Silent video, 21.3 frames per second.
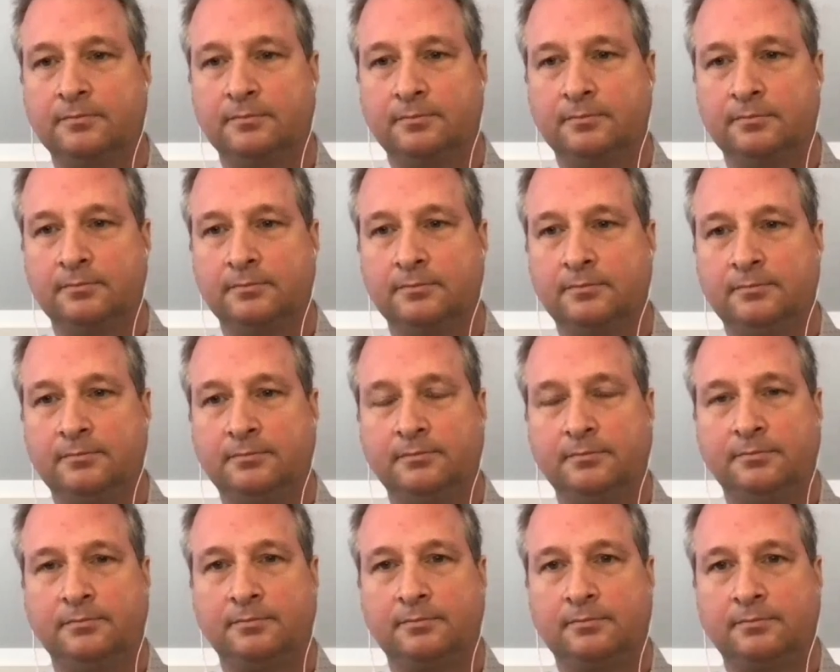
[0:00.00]

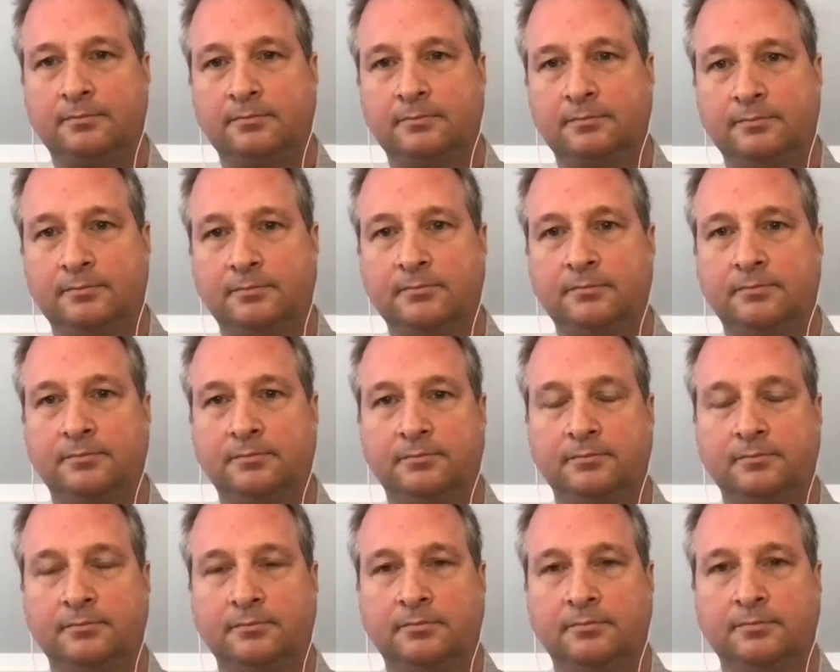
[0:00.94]

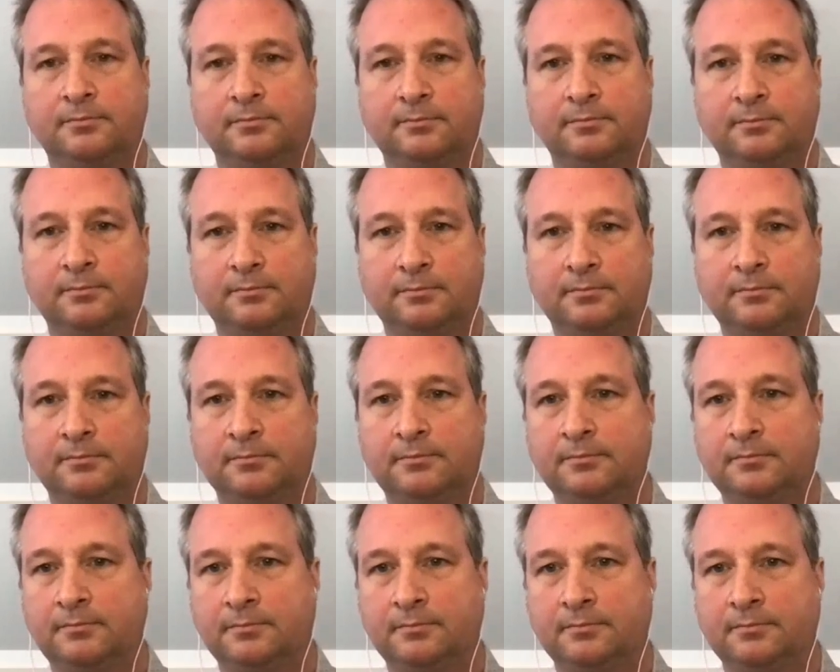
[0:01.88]

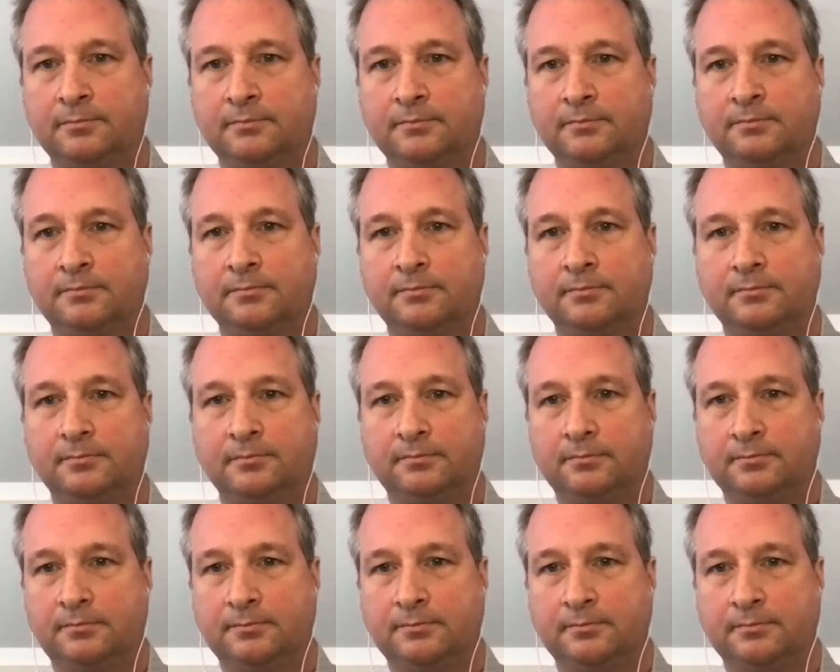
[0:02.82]

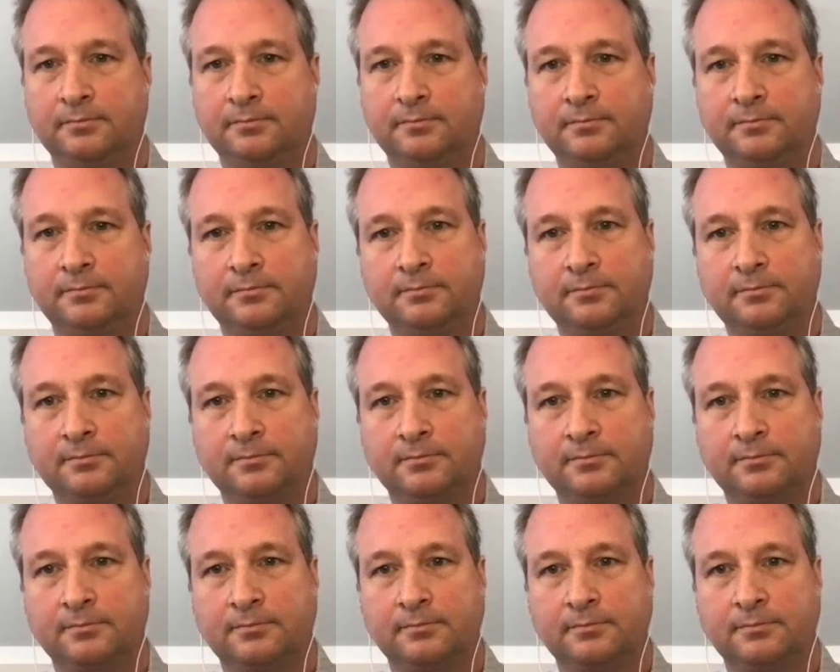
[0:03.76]

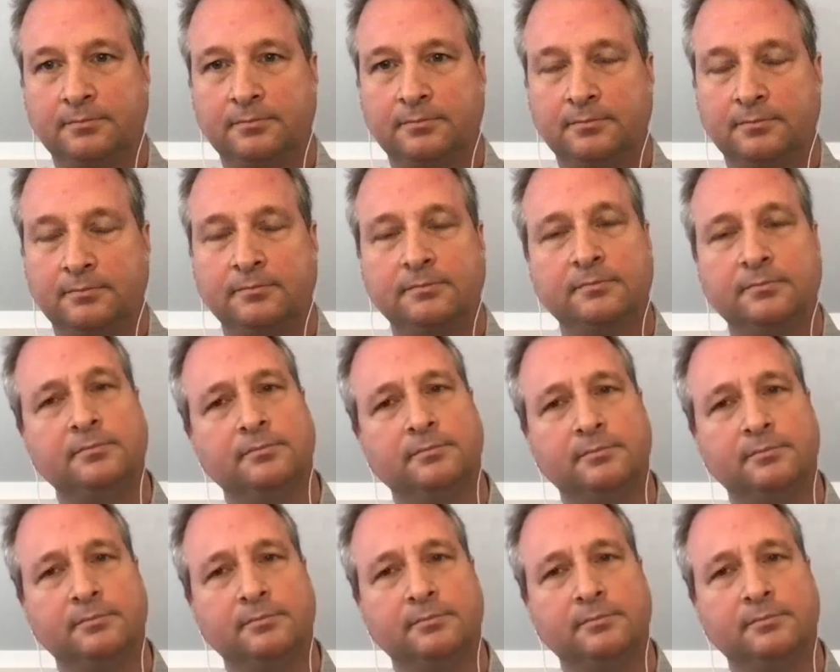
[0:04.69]
[no speech]